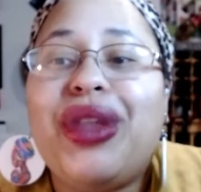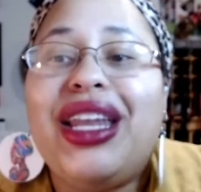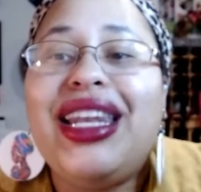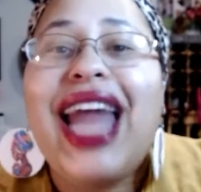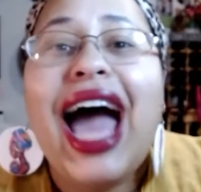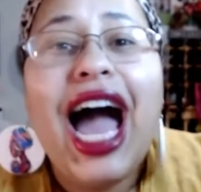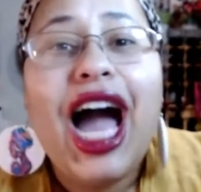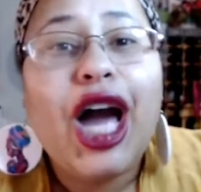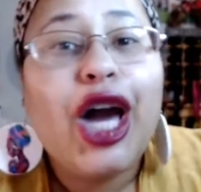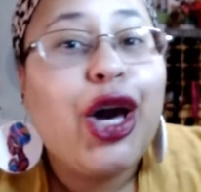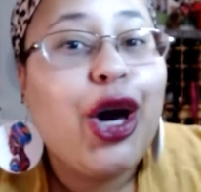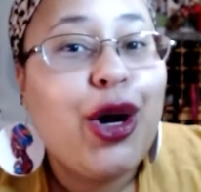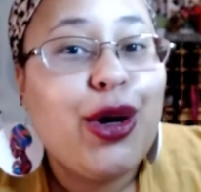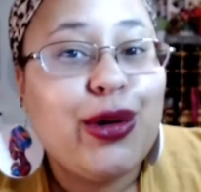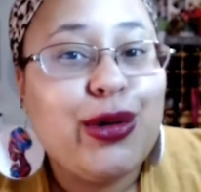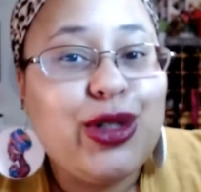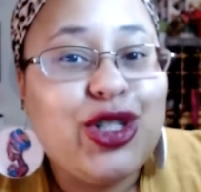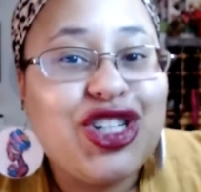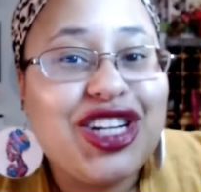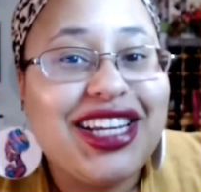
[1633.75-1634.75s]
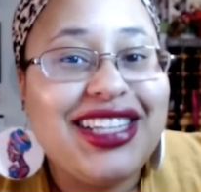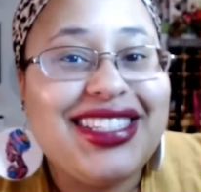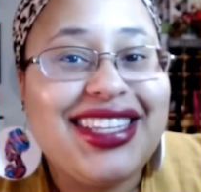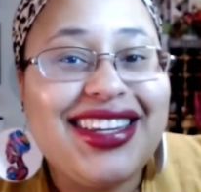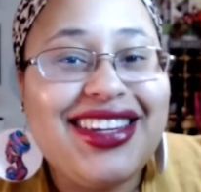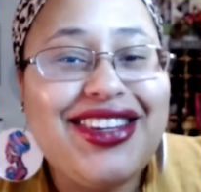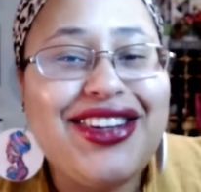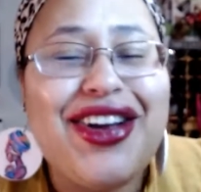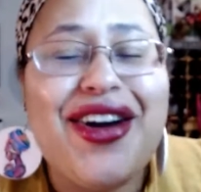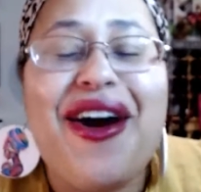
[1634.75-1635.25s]
not coach because
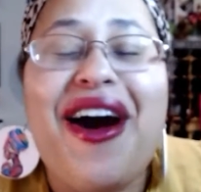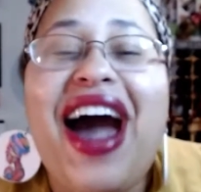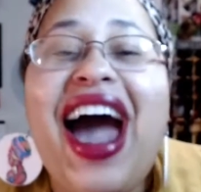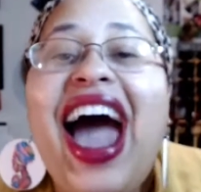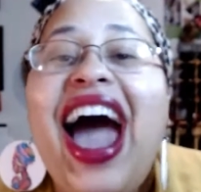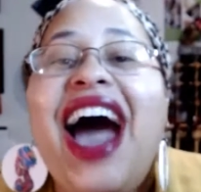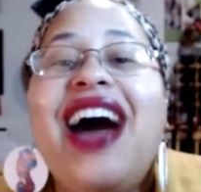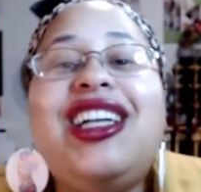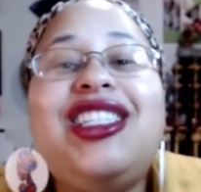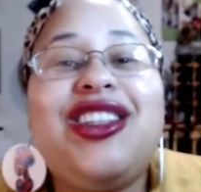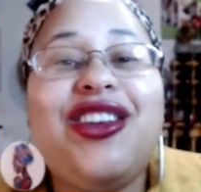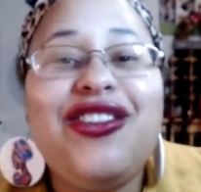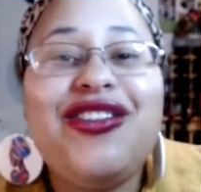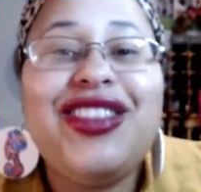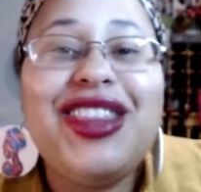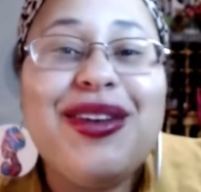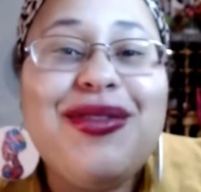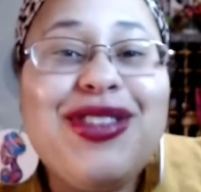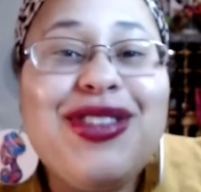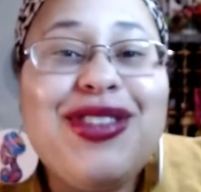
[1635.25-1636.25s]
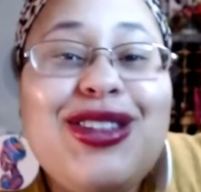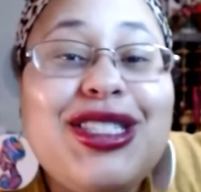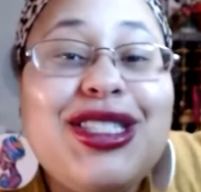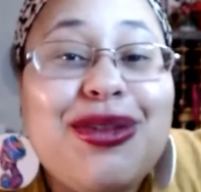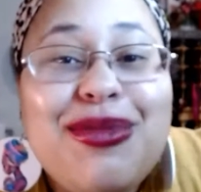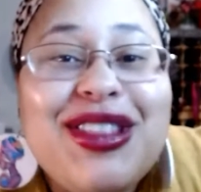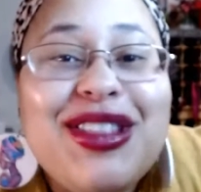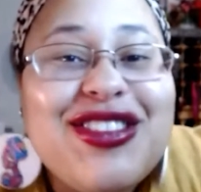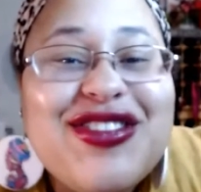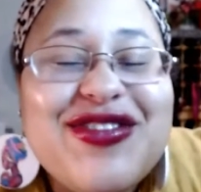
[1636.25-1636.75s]
you know so the, the, some
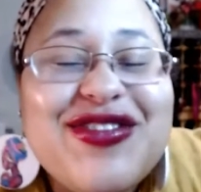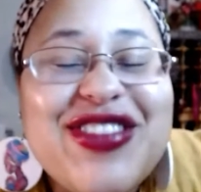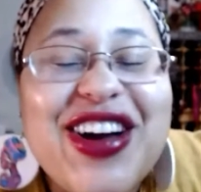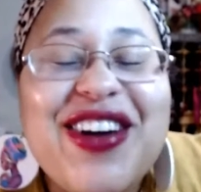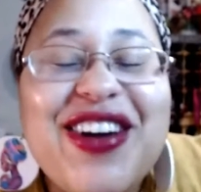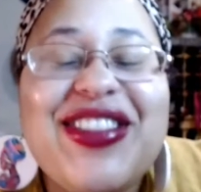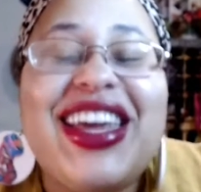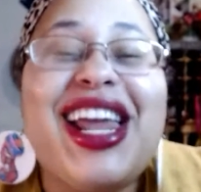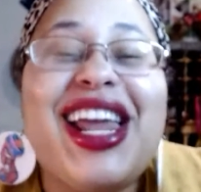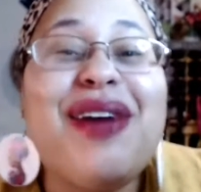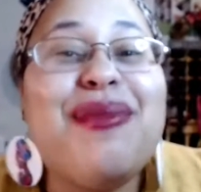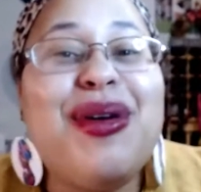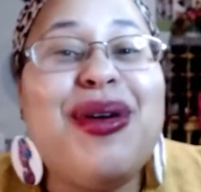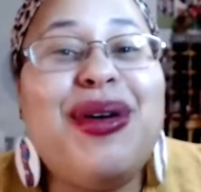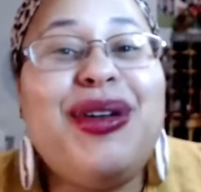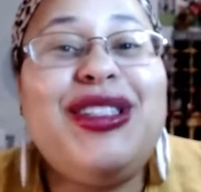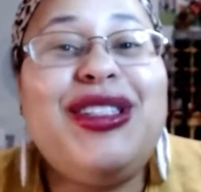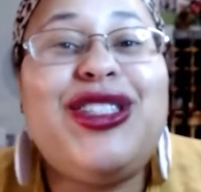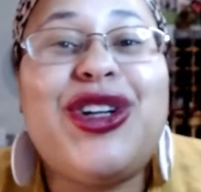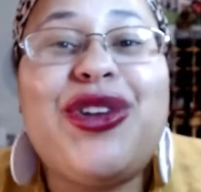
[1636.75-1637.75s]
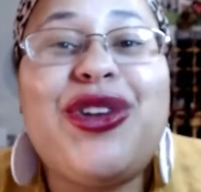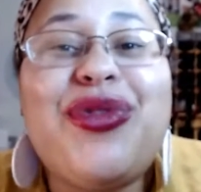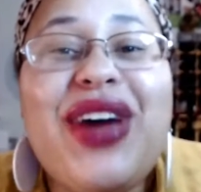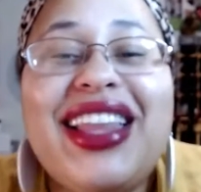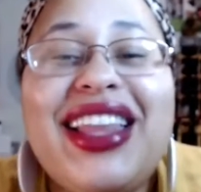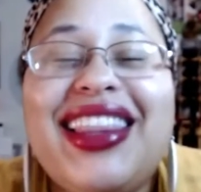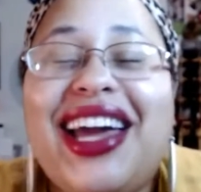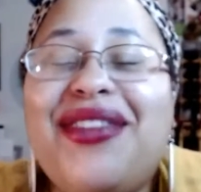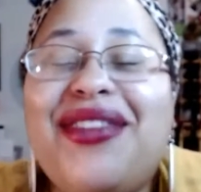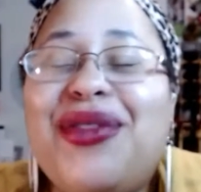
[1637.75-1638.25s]
of the you know that i'm a certified
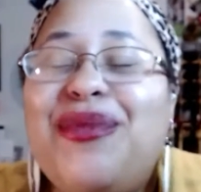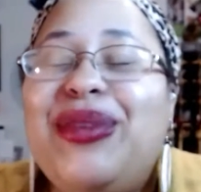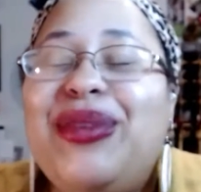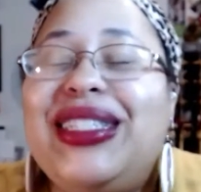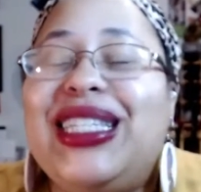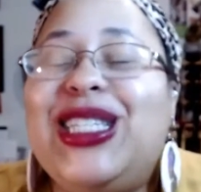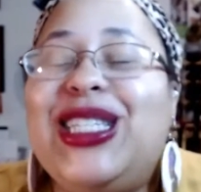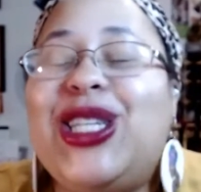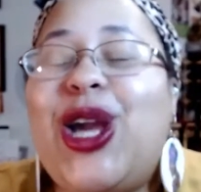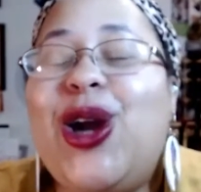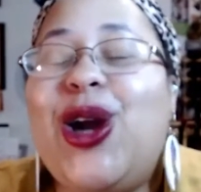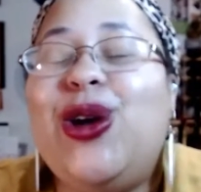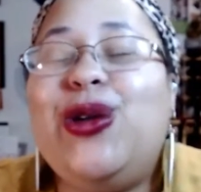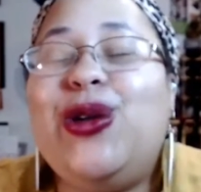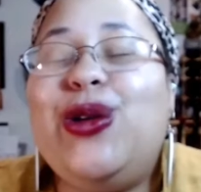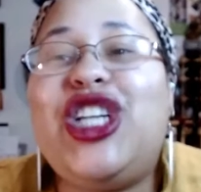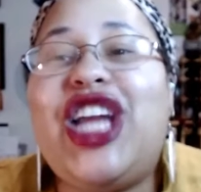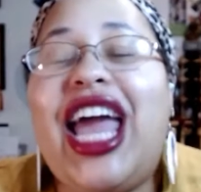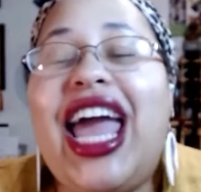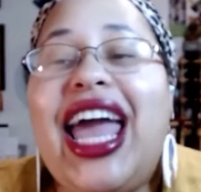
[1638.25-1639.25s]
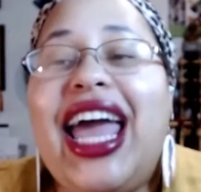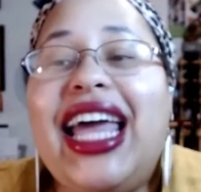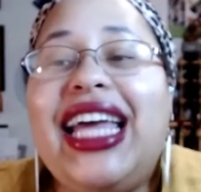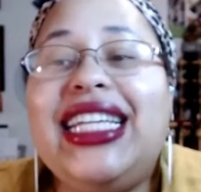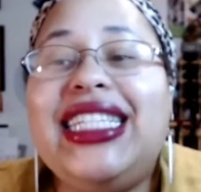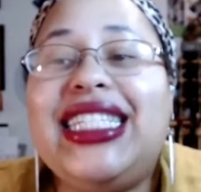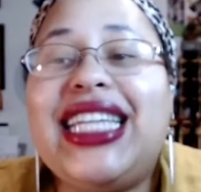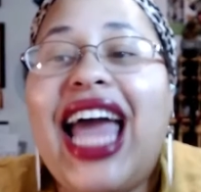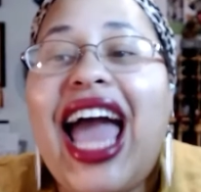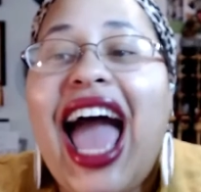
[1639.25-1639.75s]
life and business coach
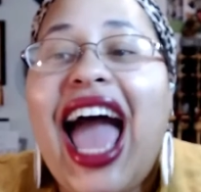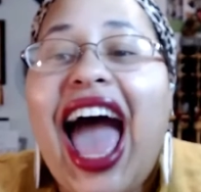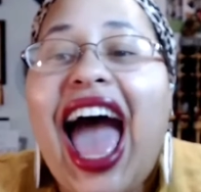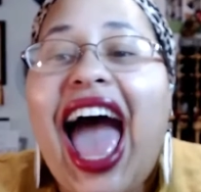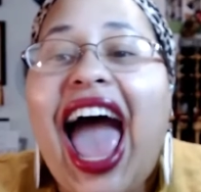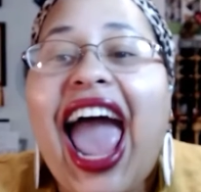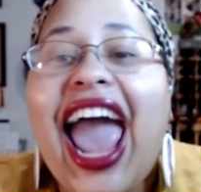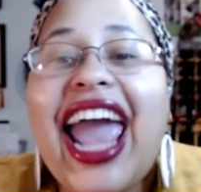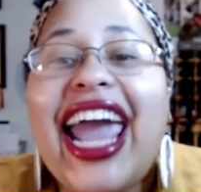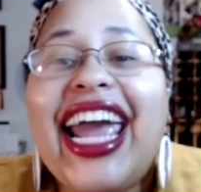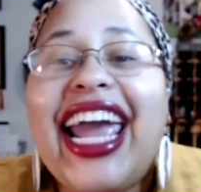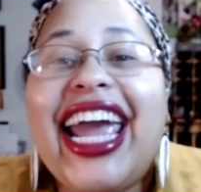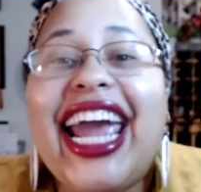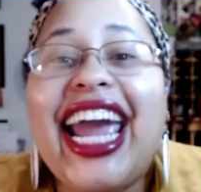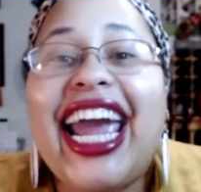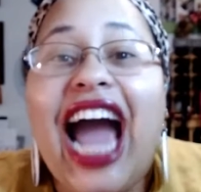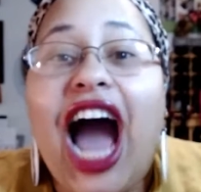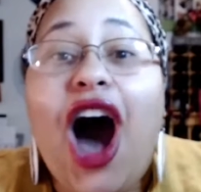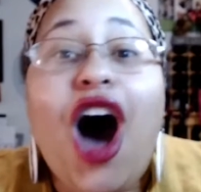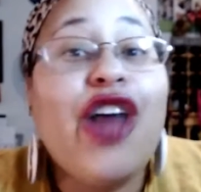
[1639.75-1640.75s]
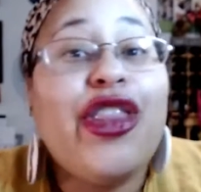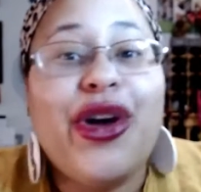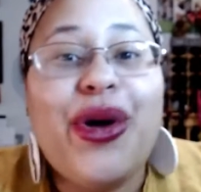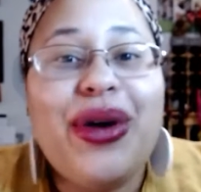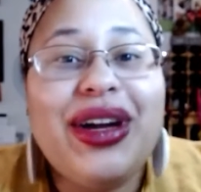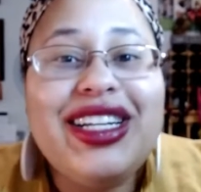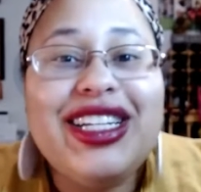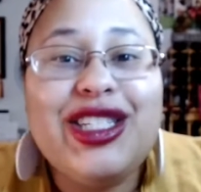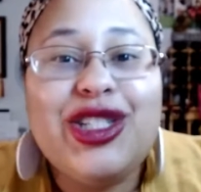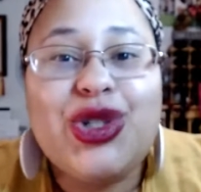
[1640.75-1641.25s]
and i although i
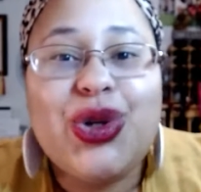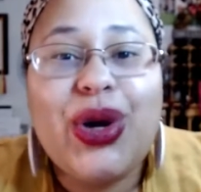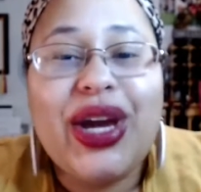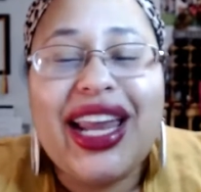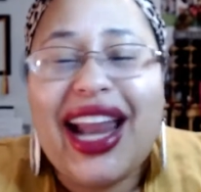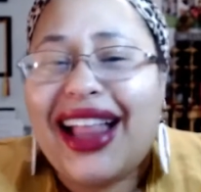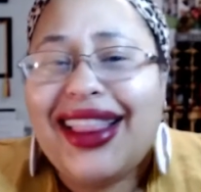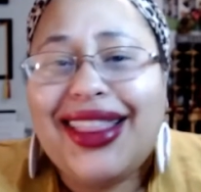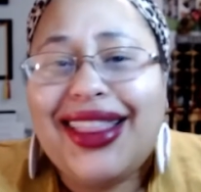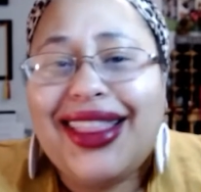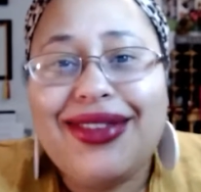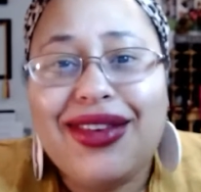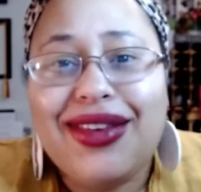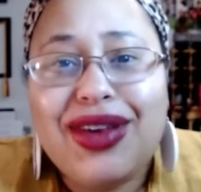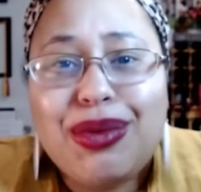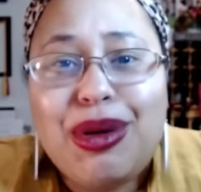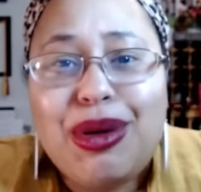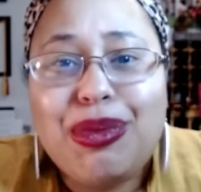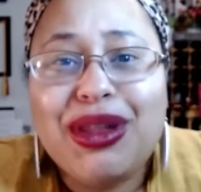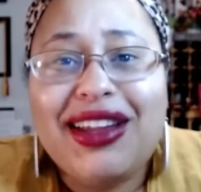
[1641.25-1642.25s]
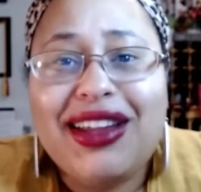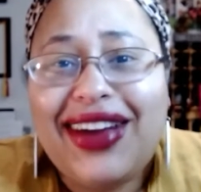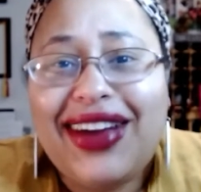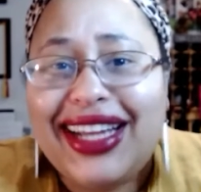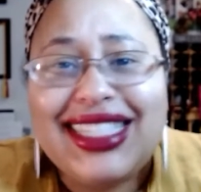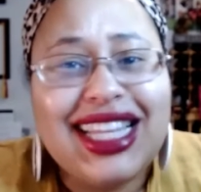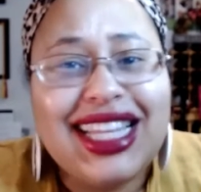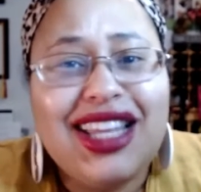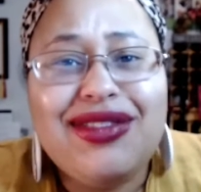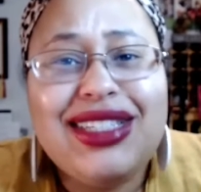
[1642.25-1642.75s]
enjoy it i love giving people advice
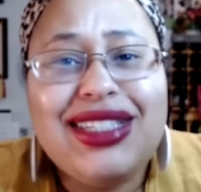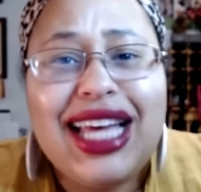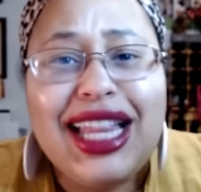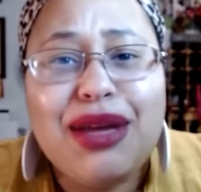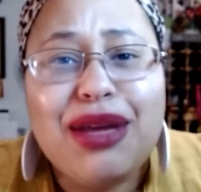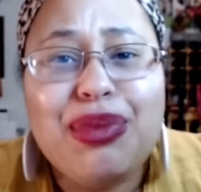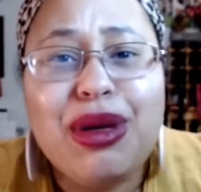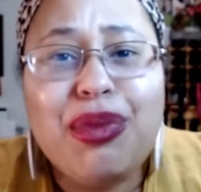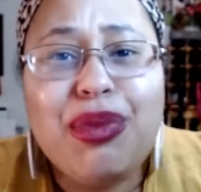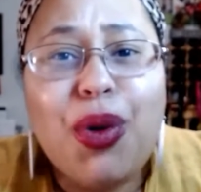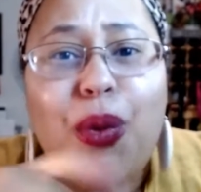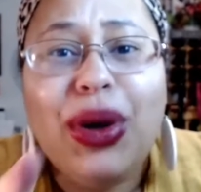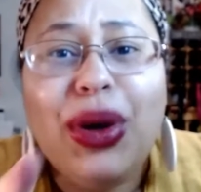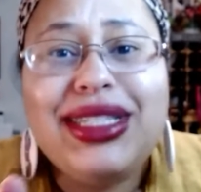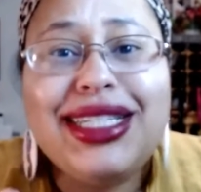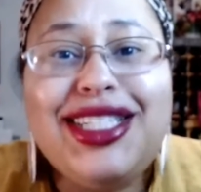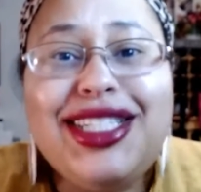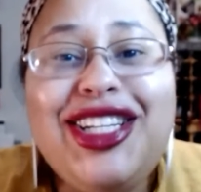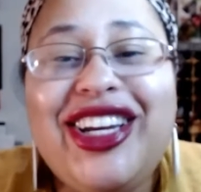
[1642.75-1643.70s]
i love telling people what to do